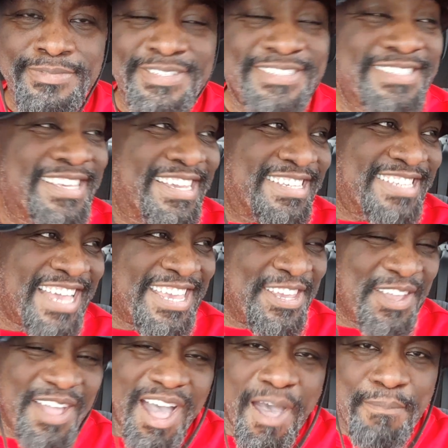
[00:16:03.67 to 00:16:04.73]
6, how
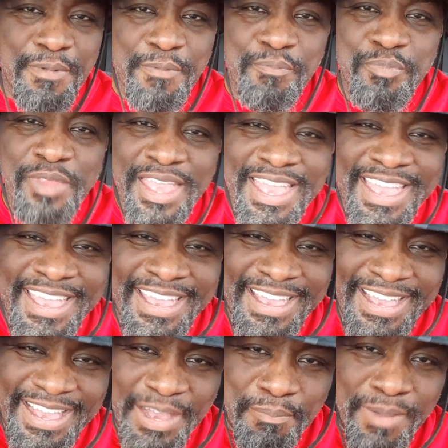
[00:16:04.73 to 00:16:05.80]
you copy?
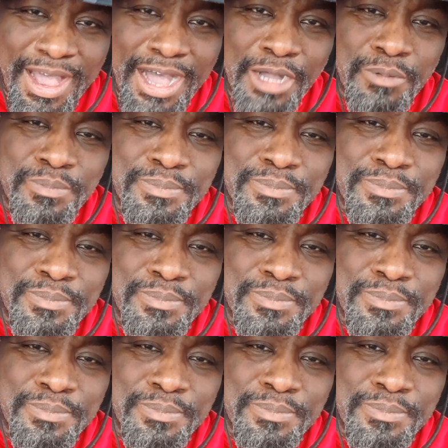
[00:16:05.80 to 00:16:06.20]
I'm out.